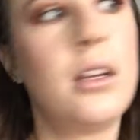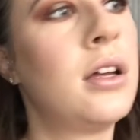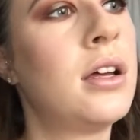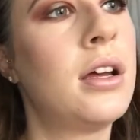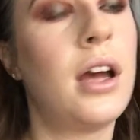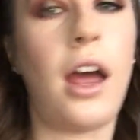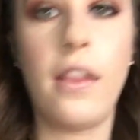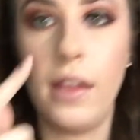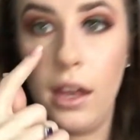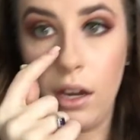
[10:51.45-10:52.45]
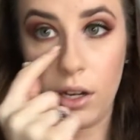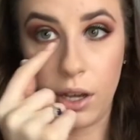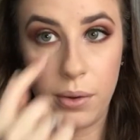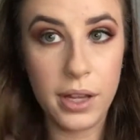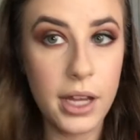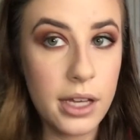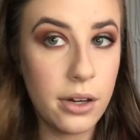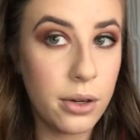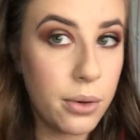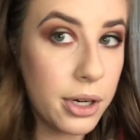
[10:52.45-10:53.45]
and then go in that
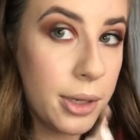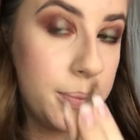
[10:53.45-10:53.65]
inner corner.